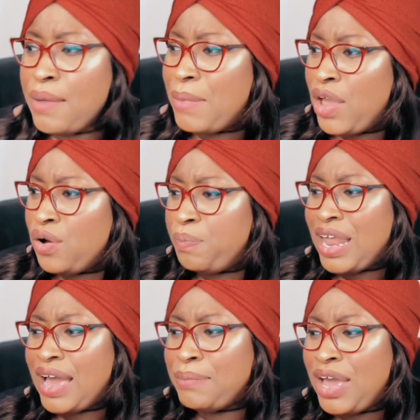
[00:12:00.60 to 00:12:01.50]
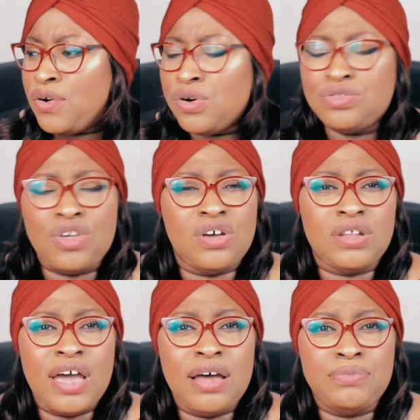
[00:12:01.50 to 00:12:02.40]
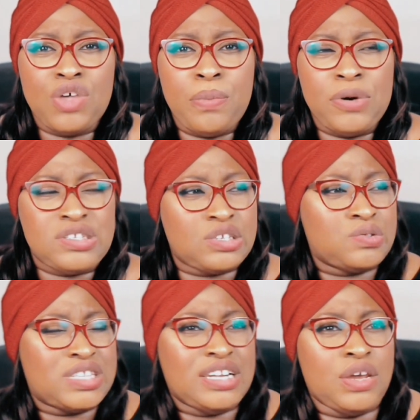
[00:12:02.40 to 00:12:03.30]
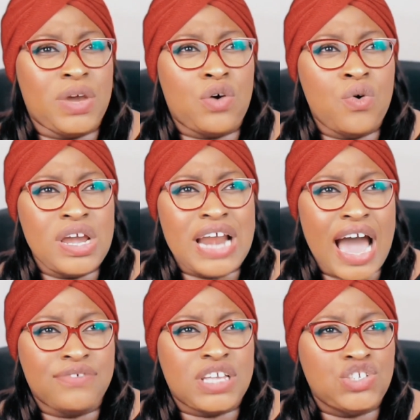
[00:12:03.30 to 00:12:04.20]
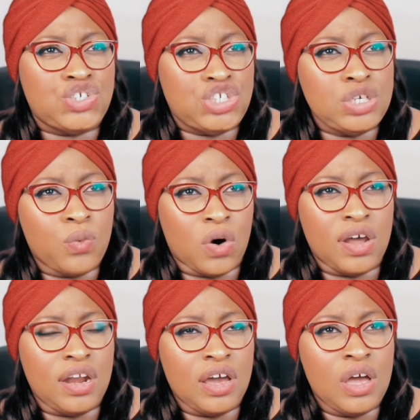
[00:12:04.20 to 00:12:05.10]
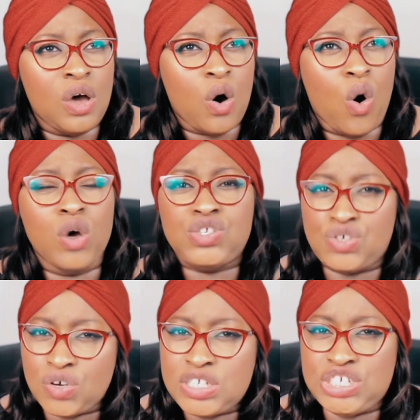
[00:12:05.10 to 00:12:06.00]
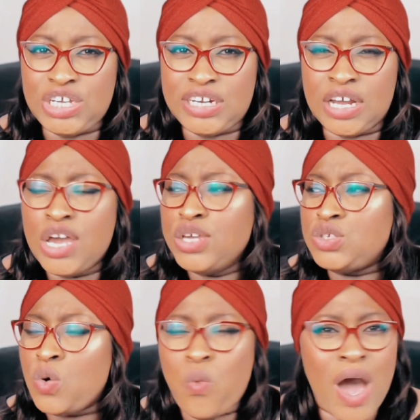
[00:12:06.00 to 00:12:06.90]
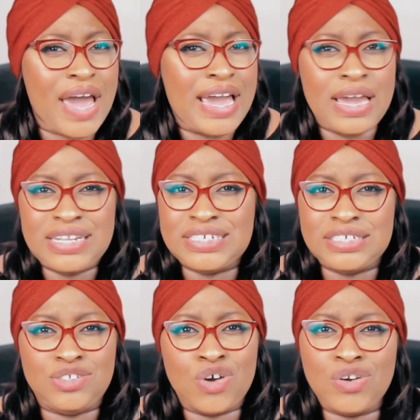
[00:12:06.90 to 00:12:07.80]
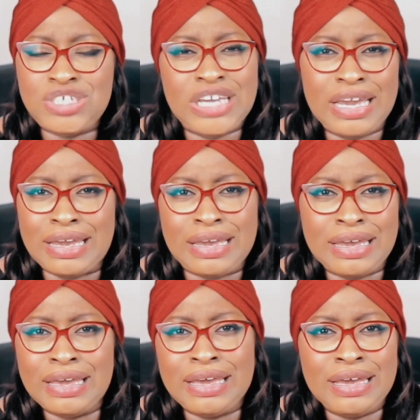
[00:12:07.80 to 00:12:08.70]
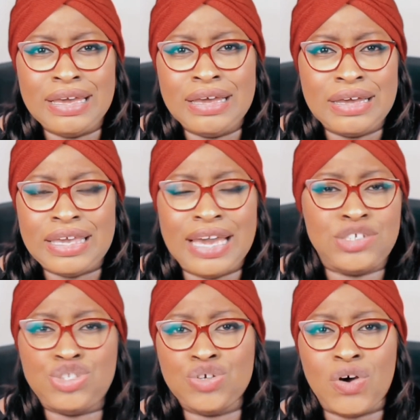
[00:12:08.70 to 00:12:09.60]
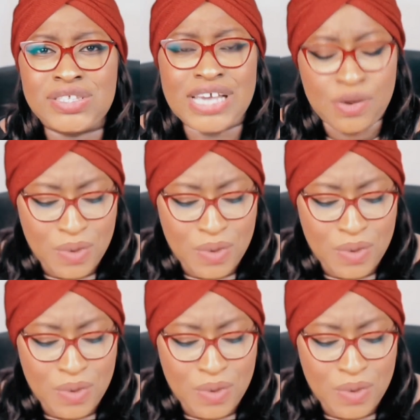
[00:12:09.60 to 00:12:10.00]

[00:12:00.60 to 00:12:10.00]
My whole thought process was that they were going after Siwon or Seok-jin. So why did Dong-jae get shot, and